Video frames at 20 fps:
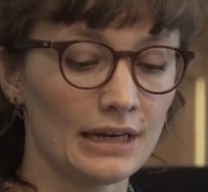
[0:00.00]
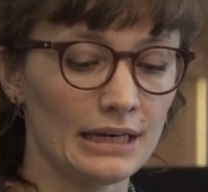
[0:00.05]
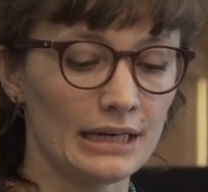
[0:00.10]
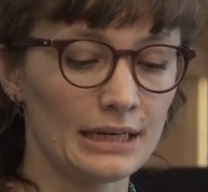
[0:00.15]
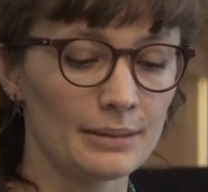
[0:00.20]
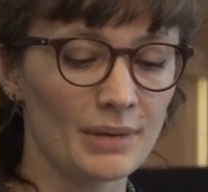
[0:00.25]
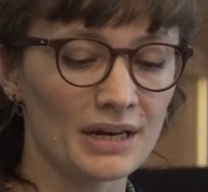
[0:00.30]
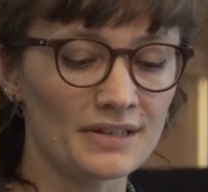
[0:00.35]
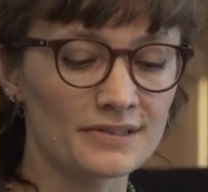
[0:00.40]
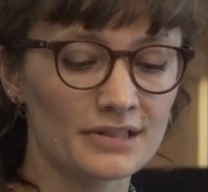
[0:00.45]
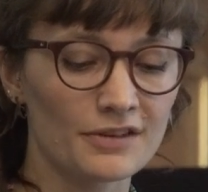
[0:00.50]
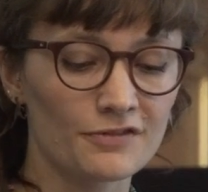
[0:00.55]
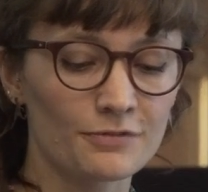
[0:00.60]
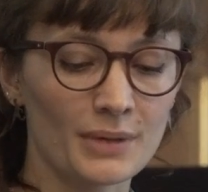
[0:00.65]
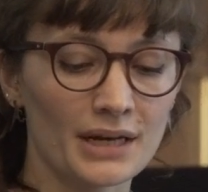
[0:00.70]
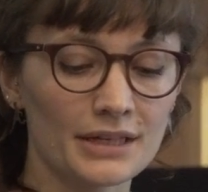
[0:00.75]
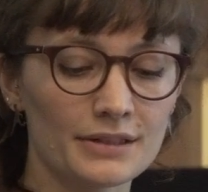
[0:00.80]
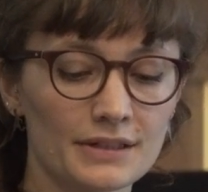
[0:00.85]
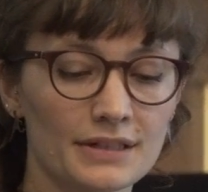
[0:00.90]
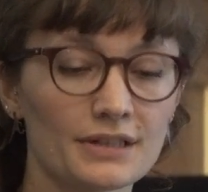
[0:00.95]
he must have
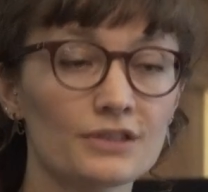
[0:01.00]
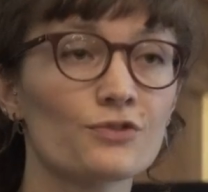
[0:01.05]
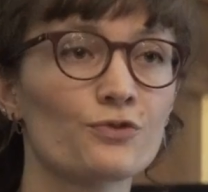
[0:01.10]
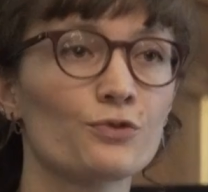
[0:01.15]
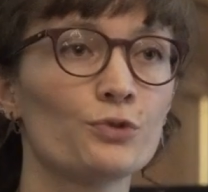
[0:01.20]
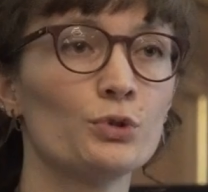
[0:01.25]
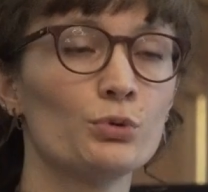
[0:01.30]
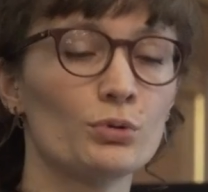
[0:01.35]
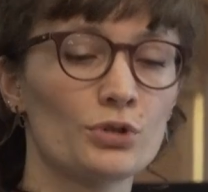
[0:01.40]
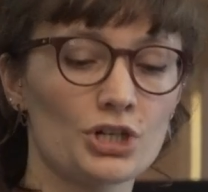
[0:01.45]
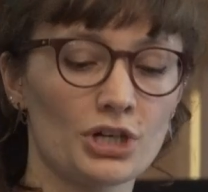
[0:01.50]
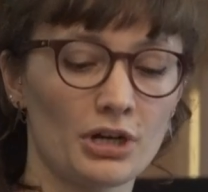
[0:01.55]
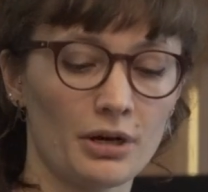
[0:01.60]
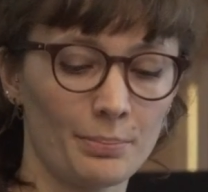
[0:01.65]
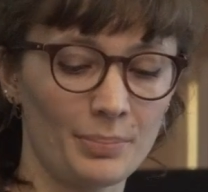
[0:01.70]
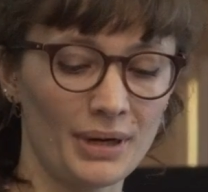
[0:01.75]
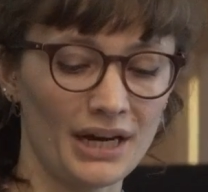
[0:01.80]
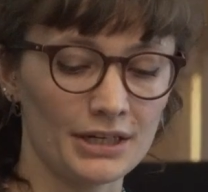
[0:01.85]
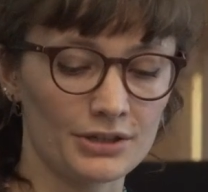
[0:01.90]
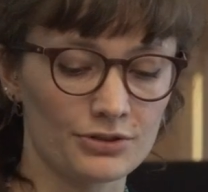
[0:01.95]
met his
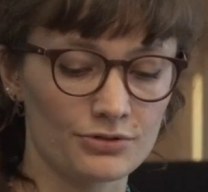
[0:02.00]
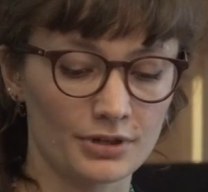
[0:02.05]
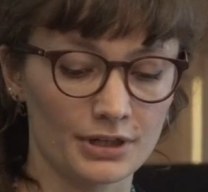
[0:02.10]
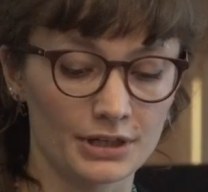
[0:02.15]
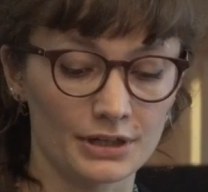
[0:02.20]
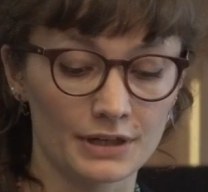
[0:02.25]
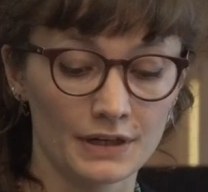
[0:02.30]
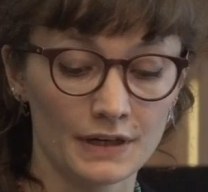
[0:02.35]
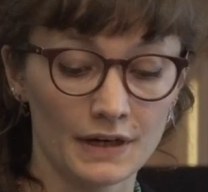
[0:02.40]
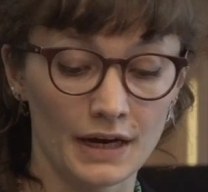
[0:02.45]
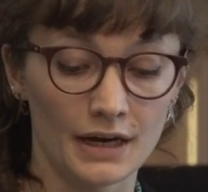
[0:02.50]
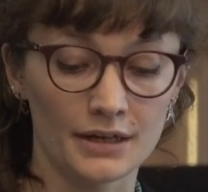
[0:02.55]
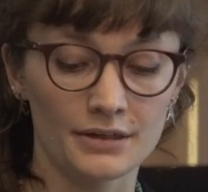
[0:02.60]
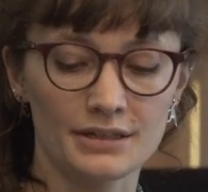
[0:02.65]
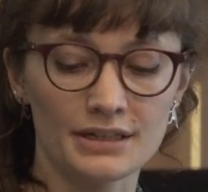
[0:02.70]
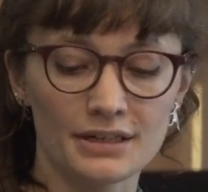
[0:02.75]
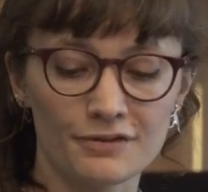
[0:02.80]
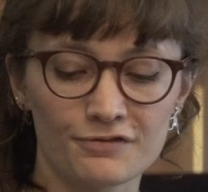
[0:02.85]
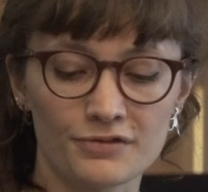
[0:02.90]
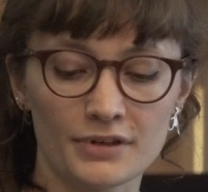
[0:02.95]
future patron and
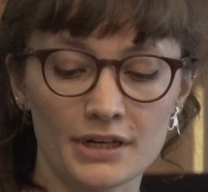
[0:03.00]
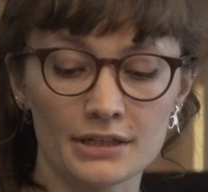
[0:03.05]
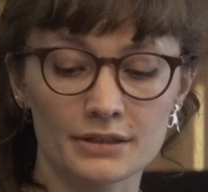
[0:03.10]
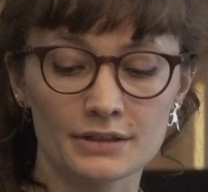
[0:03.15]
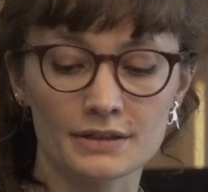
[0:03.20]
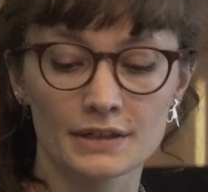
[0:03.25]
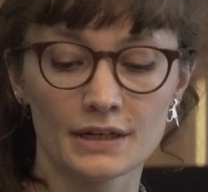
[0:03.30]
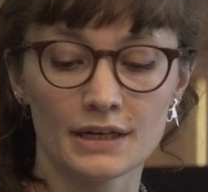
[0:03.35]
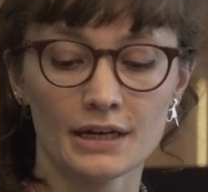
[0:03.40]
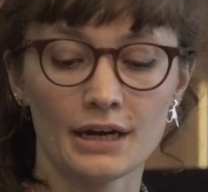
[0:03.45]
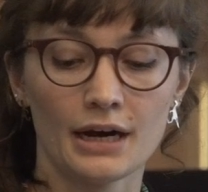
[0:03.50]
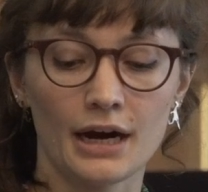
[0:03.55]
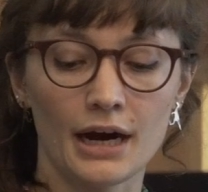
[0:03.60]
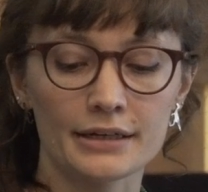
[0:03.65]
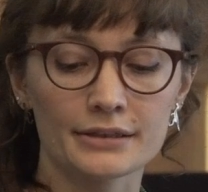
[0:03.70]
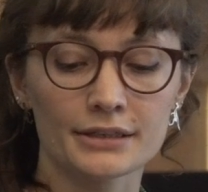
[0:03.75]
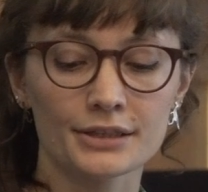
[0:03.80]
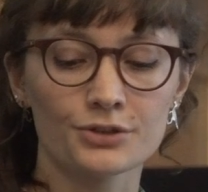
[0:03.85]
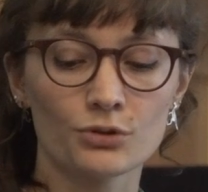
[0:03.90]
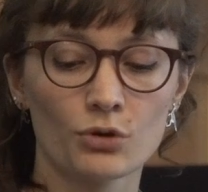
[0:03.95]
dear friend
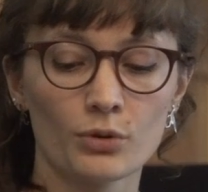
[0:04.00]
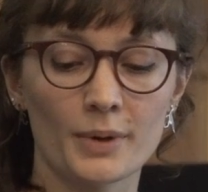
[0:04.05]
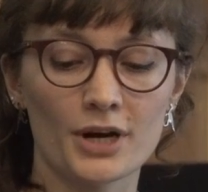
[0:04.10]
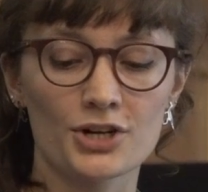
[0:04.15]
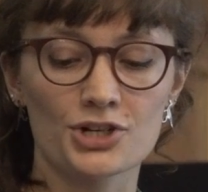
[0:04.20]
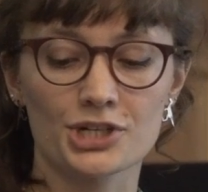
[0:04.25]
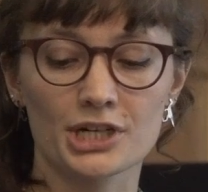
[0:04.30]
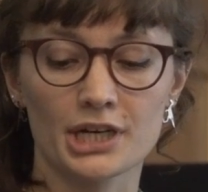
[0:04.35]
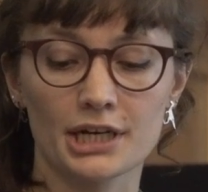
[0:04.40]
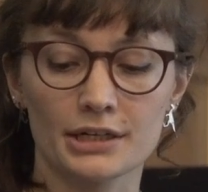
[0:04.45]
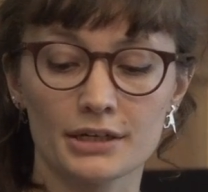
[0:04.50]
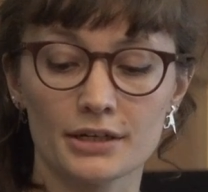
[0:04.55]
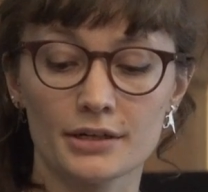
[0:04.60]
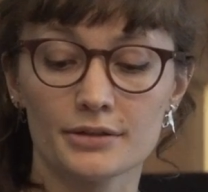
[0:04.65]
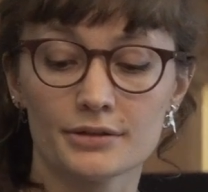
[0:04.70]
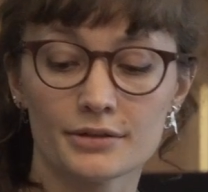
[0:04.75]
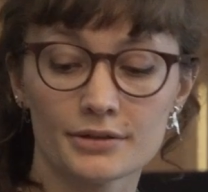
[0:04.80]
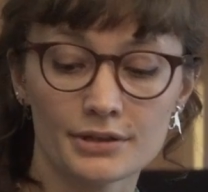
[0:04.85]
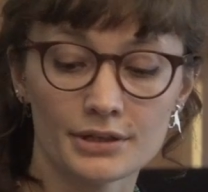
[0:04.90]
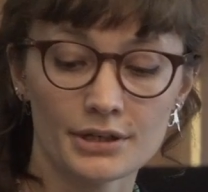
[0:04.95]
Heinrich
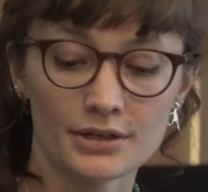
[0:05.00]
Obersteiner,